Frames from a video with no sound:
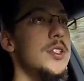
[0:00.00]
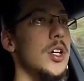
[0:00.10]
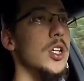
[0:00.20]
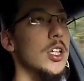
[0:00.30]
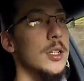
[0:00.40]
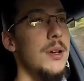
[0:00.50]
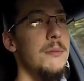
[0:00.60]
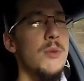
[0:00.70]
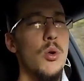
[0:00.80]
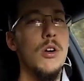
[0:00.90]
are a little bit
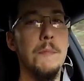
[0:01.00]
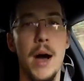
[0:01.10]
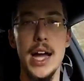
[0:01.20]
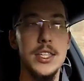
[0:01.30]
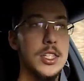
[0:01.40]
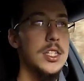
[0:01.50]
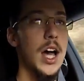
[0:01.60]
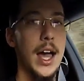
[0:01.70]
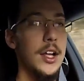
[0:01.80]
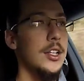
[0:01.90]
more my
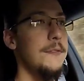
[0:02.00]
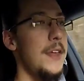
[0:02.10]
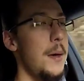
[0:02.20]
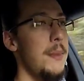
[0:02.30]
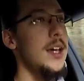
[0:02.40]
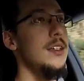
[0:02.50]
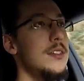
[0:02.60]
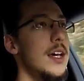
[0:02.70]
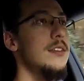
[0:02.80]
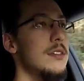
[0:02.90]
style, if that makes
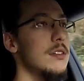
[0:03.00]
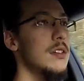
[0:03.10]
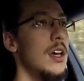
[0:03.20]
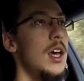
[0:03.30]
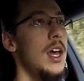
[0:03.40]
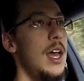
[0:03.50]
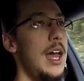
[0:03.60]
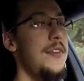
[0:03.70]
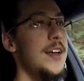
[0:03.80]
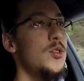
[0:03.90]
sense.
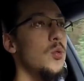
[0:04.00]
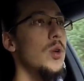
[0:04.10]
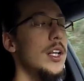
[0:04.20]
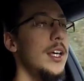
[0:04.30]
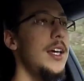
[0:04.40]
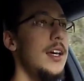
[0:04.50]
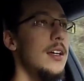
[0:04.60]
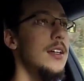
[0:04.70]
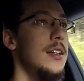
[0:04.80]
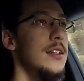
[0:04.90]
And that's really
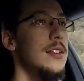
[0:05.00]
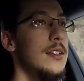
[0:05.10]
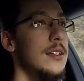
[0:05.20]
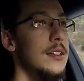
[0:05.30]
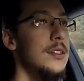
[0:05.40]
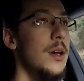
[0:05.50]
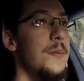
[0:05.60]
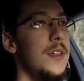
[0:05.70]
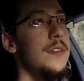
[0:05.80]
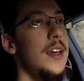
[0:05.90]

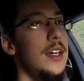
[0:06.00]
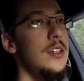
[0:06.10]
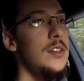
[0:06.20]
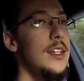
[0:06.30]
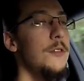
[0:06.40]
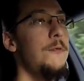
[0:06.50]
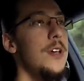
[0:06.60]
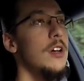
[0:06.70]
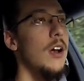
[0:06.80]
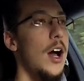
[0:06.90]
something that you need to
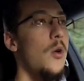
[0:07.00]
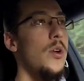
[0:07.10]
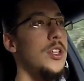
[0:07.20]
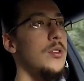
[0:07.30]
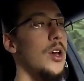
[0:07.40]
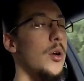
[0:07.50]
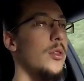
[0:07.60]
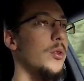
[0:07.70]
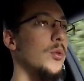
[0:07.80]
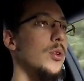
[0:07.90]
figure out when you go
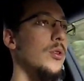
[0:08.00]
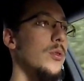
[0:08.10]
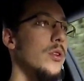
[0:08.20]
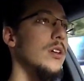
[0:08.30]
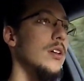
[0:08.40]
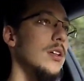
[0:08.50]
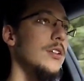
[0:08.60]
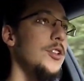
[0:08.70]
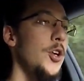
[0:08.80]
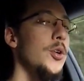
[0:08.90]
through
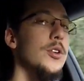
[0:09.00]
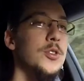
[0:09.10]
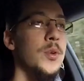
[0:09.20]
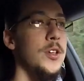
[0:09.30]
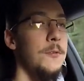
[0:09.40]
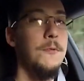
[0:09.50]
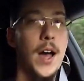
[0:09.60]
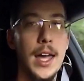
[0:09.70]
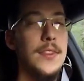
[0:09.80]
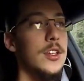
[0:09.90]
tuners. When you
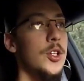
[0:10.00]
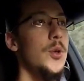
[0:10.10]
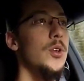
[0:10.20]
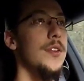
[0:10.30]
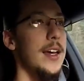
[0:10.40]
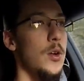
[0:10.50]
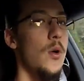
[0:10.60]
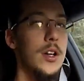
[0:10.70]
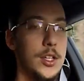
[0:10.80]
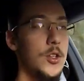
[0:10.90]
find the tuner that you
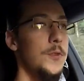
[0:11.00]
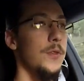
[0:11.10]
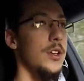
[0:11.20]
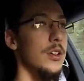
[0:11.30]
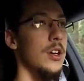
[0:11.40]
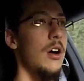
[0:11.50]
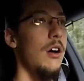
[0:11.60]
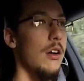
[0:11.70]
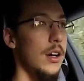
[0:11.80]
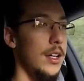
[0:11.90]
want to use for your
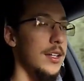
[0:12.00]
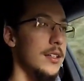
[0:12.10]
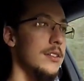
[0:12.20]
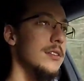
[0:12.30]
car, is